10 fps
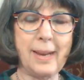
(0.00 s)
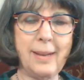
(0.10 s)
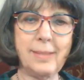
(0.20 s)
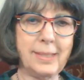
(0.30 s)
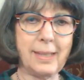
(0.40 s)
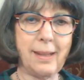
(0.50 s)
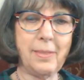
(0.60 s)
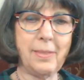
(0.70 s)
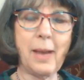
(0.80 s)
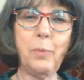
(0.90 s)
is
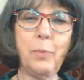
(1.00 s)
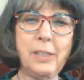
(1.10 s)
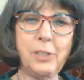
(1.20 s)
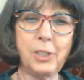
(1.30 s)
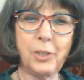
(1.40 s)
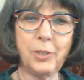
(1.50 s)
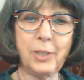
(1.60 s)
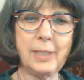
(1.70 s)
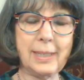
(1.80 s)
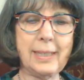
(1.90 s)
that we
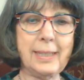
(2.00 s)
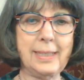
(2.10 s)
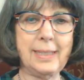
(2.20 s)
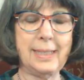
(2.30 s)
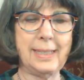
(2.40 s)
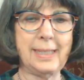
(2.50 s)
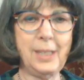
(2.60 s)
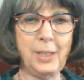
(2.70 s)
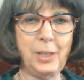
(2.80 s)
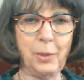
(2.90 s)
should
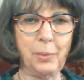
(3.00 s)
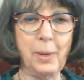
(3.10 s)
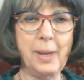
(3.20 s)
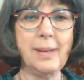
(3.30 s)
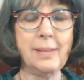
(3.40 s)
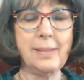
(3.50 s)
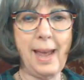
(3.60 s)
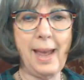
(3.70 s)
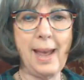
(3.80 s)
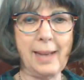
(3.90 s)
continue
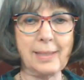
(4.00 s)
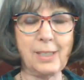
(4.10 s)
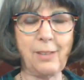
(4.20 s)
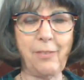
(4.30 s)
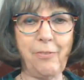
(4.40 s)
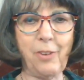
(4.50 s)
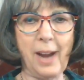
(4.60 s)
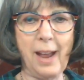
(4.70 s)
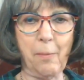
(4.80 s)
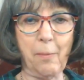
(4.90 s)
to ask
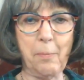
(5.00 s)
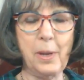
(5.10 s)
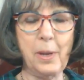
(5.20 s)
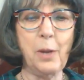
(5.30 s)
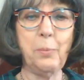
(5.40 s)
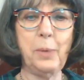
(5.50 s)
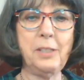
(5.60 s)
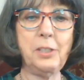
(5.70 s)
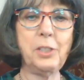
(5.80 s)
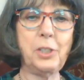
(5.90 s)
for help.
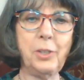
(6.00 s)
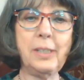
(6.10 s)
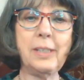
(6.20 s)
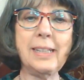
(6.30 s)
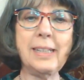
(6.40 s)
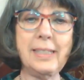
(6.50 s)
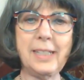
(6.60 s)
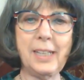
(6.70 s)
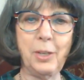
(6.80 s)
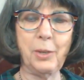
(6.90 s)
We should
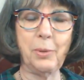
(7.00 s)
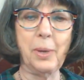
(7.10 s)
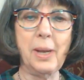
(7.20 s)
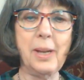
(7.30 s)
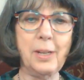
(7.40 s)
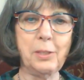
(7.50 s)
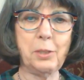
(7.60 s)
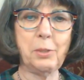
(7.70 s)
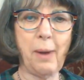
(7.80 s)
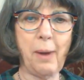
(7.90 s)
continue
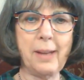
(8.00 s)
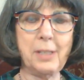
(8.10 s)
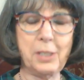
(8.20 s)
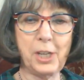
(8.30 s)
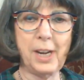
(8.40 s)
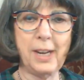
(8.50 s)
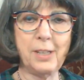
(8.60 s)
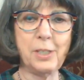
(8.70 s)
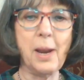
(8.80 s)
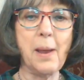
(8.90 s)
to try to
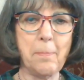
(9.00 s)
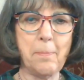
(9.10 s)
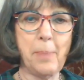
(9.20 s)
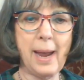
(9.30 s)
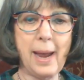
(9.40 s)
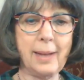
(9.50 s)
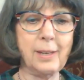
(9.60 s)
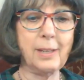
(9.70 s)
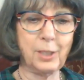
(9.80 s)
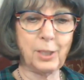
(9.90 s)
change
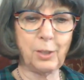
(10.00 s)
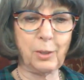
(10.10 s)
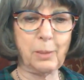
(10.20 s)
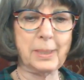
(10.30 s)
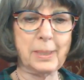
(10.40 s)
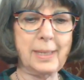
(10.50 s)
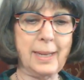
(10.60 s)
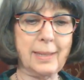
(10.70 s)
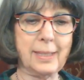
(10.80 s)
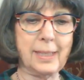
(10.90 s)
bad
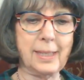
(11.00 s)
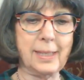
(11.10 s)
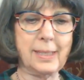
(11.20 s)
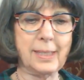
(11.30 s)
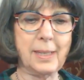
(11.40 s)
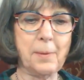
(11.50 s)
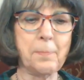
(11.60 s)
circumstances.